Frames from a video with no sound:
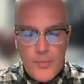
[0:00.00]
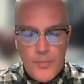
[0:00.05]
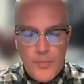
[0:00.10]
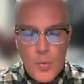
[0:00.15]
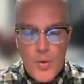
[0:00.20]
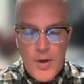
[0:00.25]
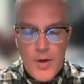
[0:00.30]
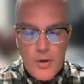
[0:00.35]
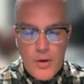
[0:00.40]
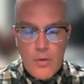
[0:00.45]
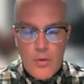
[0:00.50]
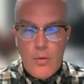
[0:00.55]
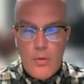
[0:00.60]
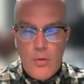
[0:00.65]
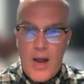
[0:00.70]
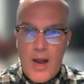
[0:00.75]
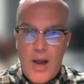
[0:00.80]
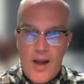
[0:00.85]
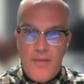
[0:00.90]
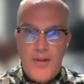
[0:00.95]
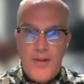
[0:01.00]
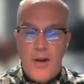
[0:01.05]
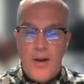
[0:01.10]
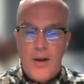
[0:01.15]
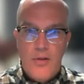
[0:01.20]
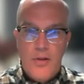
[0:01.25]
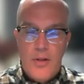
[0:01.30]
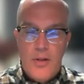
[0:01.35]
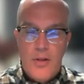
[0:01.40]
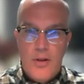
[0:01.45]
we do have
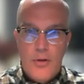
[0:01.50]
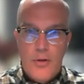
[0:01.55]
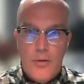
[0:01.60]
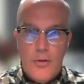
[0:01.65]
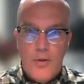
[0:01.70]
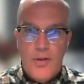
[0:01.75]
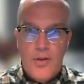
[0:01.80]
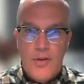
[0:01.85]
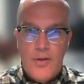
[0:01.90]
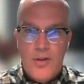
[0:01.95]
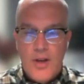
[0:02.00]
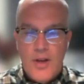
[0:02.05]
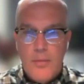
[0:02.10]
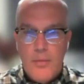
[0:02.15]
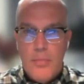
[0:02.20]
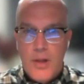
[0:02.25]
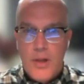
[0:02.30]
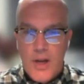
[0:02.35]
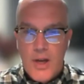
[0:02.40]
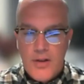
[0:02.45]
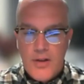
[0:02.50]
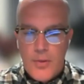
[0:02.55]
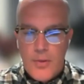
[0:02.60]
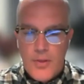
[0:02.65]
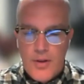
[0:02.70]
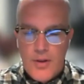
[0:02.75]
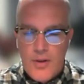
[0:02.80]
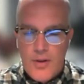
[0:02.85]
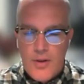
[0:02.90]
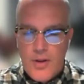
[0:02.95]
counseling services in place
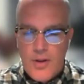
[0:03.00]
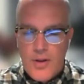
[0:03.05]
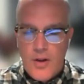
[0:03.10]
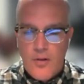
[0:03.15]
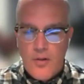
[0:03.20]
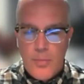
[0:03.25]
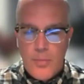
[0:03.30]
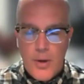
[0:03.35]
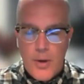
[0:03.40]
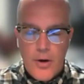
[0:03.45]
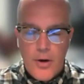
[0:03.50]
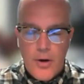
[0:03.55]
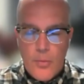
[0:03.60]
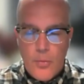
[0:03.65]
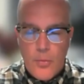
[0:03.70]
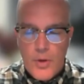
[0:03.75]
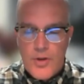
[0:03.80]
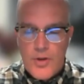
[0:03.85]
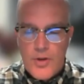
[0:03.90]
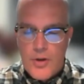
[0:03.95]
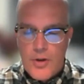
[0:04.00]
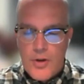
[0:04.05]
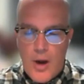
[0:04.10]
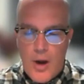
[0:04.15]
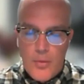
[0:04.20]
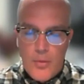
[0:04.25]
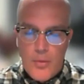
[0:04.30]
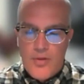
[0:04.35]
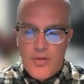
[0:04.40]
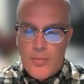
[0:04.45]
within the city of Barrie, which I
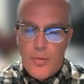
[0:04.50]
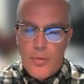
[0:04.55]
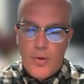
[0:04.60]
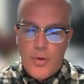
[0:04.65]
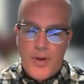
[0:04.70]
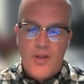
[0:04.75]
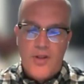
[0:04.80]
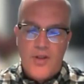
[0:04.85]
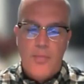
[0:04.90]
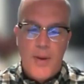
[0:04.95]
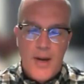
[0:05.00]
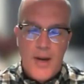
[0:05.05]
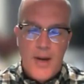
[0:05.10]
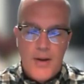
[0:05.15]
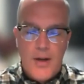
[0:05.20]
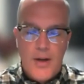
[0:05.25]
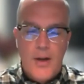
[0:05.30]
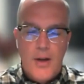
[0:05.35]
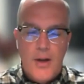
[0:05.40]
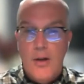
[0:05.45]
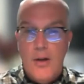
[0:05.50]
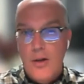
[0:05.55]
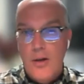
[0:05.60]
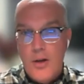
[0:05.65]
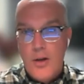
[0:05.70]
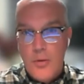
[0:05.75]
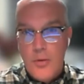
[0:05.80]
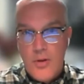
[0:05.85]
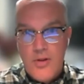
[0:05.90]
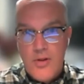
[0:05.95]
would support expanding and
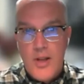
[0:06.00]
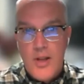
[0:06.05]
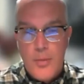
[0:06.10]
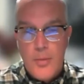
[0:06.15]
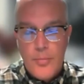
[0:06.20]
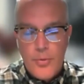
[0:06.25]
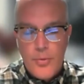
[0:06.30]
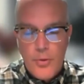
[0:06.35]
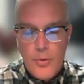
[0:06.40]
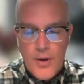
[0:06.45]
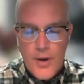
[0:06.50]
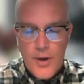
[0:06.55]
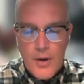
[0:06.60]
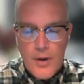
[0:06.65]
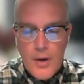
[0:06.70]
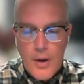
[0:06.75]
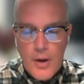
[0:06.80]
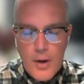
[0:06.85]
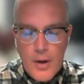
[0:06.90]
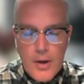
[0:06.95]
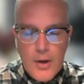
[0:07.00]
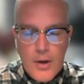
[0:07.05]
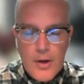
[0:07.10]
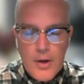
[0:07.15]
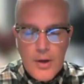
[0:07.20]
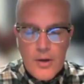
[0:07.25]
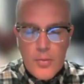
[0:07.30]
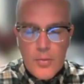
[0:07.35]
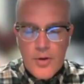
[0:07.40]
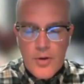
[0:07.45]
continuously improving
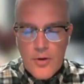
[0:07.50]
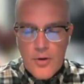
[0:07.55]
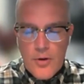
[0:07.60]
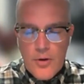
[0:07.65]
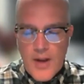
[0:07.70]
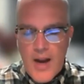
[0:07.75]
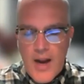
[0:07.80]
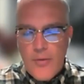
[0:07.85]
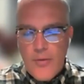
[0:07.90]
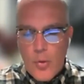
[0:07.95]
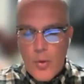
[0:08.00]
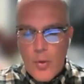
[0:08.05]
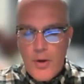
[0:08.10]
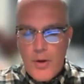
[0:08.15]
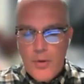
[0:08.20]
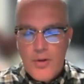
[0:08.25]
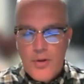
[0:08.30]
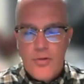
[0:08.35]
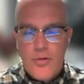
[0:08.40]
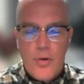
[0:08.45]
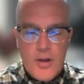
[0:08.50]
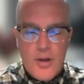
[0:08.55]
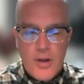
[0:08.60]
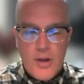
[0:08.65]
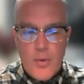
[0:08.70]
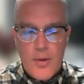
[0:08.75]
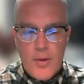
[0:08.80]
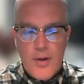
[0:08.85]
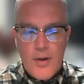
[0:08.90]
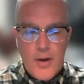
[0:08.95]
to ensure that everyone who is struggling
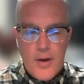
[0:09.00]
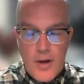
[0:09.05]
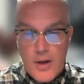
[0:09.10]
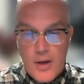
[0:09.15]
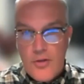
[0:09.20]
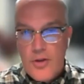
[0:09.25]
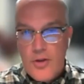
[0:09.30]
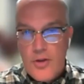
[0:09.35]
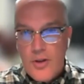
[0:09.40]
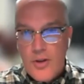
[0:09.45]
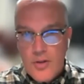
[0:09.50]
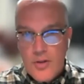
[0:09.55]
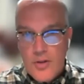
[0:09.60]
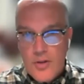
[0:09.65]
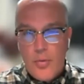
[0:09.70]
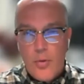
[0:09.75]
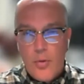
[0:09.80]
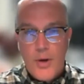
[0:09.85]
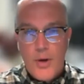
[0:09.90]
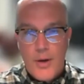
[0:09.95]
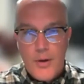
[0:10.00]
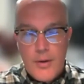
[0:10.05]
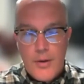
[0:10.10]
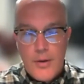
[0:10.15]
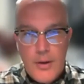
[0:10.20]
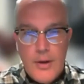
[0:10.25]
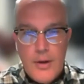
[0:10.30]
with an addiction is supported.